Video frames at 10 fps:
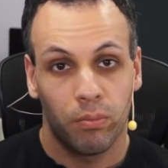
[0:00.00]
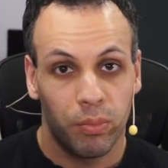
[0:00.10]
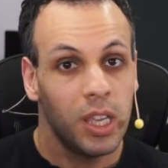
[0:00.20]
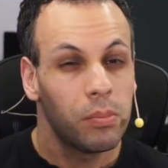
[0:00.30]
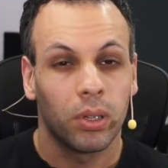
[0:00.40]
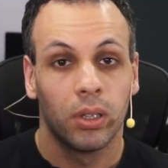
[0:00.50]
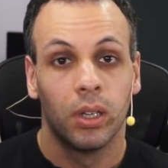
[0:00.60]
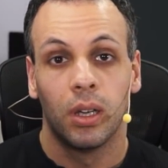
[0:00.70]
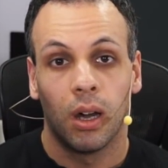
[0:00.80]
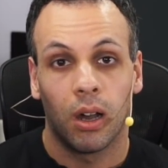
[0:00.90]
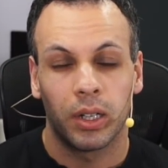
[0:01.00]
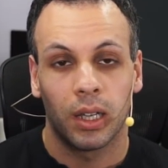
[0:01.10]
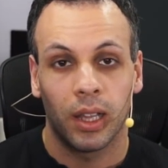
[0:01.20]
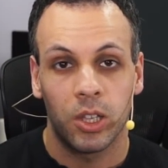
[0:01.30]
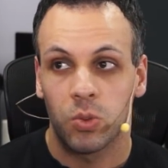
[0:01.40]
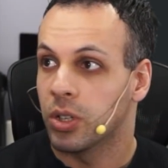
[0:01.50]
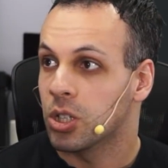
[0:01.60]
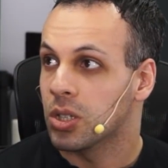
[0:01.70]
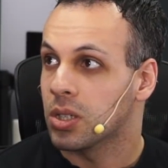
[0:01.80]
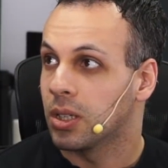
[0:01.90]
People are not light
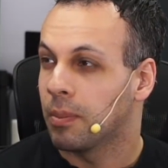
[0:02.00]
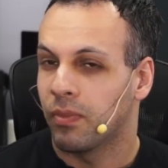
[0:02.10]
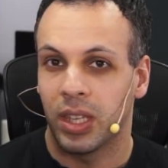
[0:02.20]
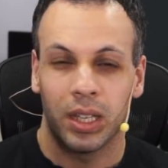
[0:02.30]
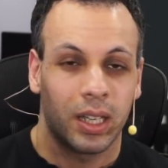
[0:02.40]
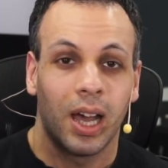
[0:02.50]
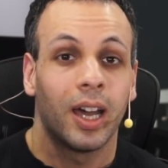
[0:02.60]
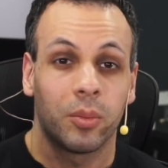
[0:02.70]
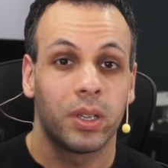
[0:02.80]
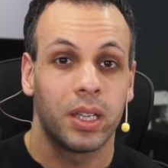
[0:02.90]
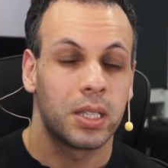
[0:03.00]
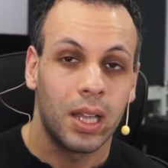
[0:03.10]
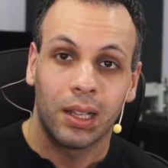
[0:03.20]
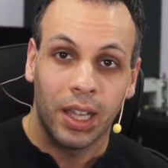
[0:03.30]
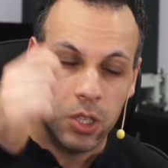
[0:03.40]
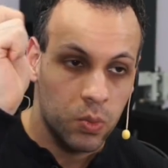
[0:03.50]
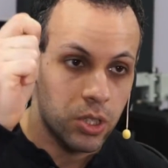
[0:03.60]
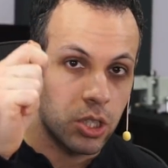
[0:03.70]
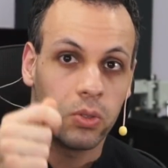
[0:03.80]
switches. You know, an economy is not a light switch.